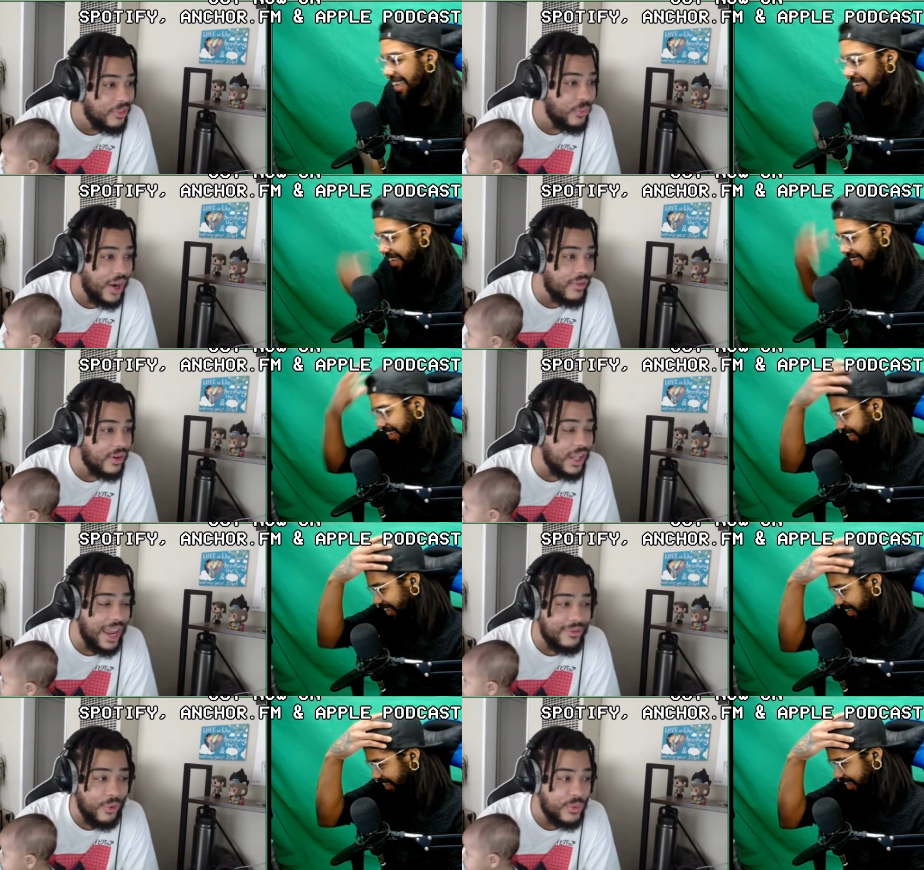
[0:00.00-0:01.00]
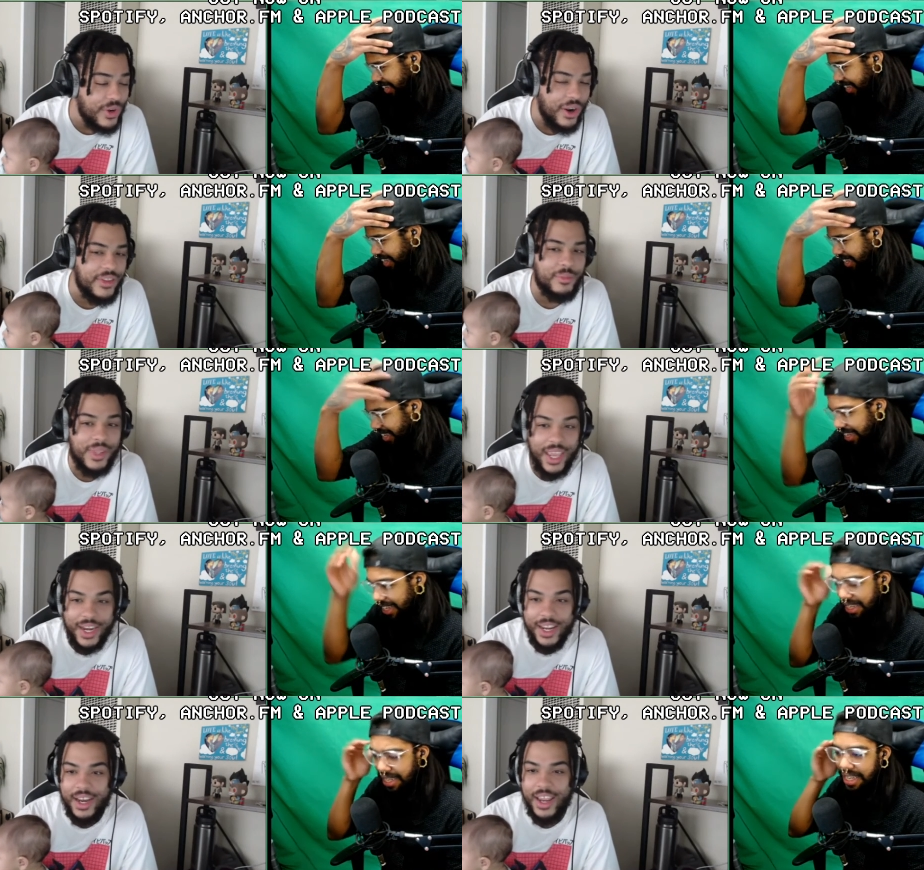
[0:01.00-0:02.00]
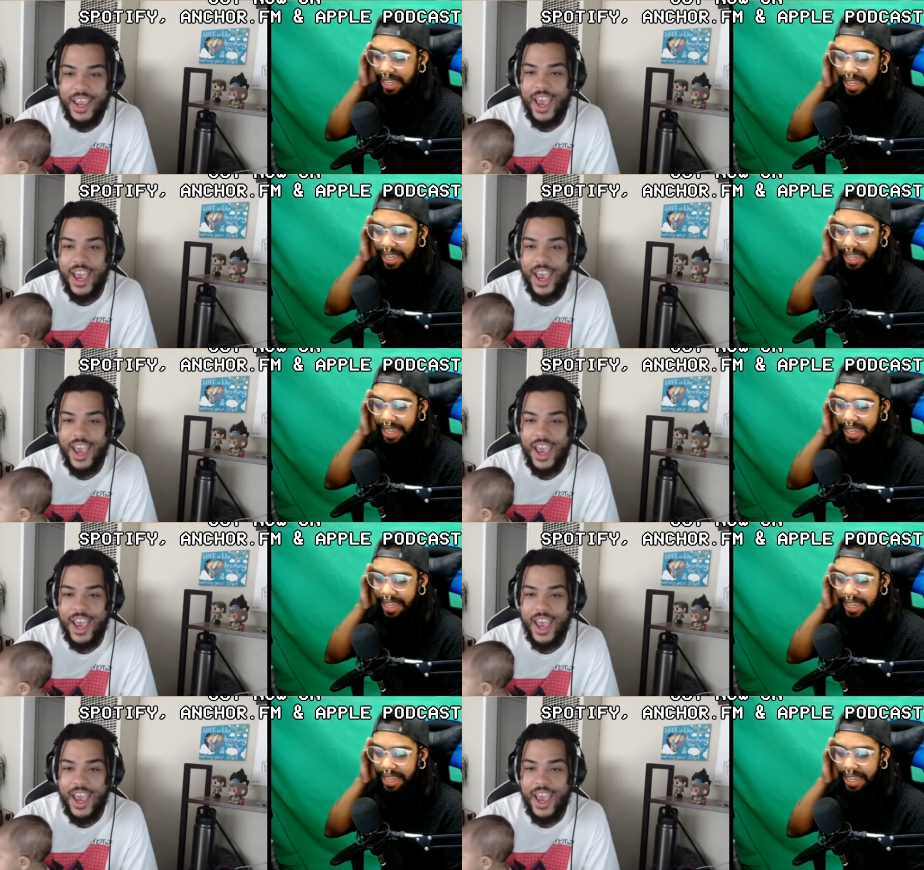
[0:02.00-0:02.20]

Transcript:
Speaker 1: whatever life forms are on this planet.